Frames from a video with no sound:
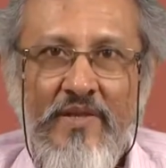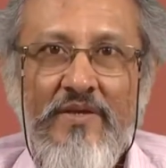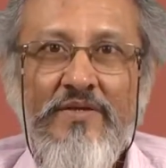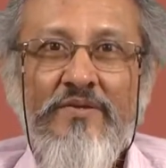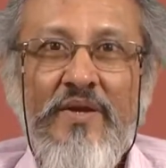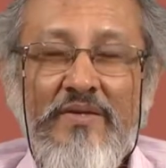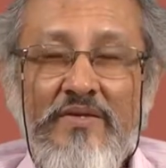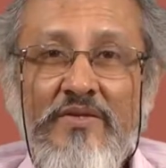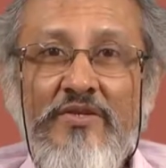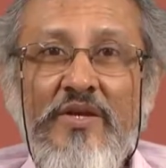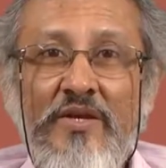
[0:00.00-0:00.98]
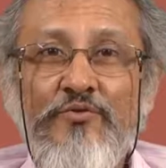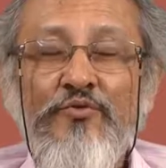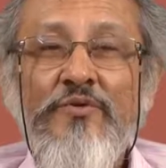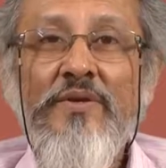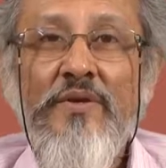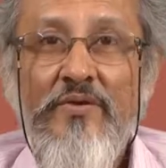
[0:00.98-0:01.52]
a strategy shadow
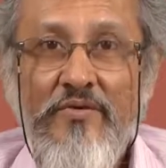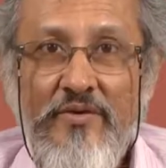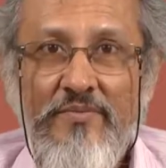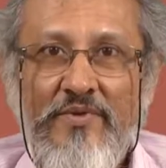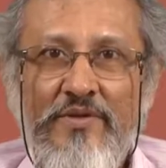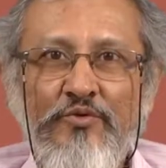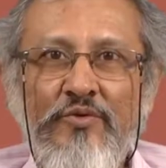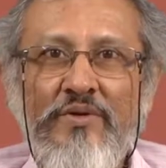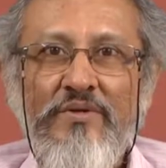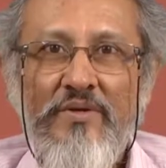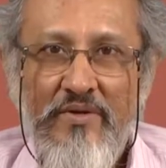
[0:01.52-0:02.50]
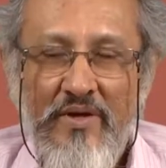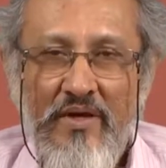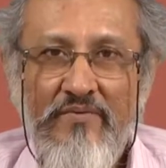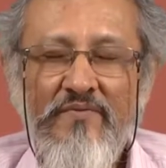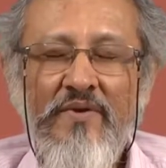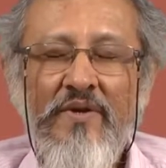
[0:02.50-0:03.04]
theorem that you can
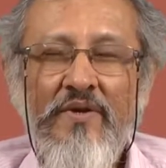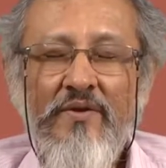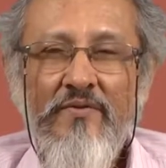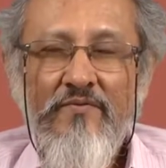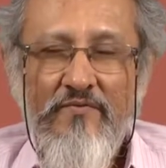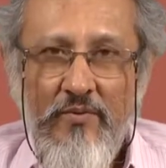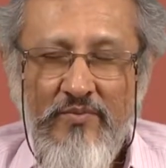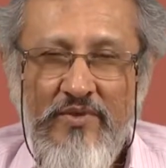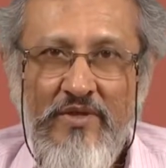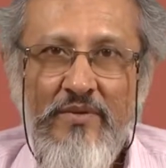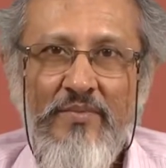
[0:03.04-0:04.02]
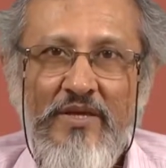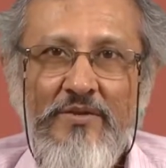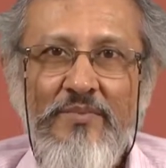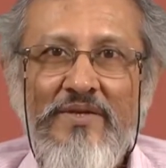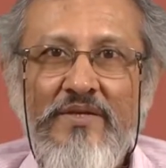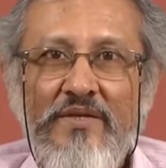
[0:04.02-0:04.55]
derive from the
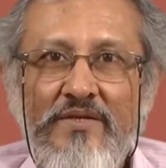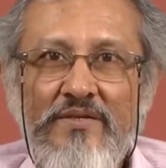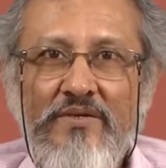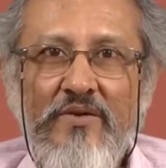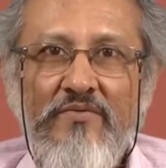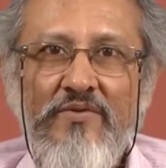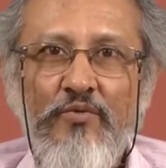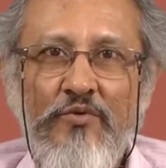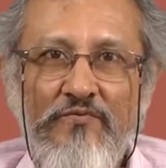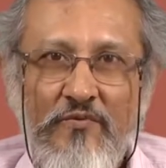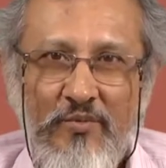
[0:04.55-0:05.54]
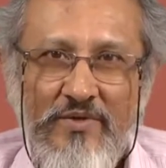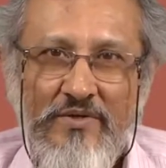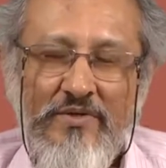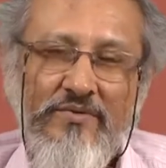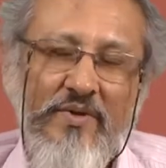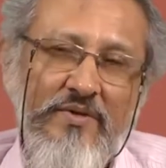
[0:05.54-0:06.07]
mathematics of the word
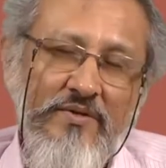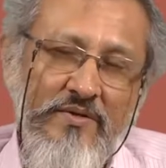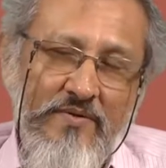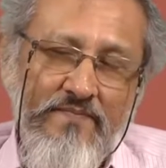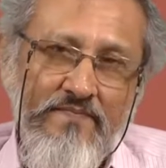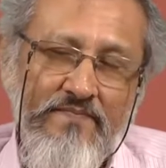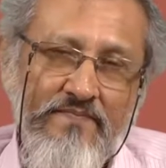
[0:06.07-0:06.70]
formation strategy.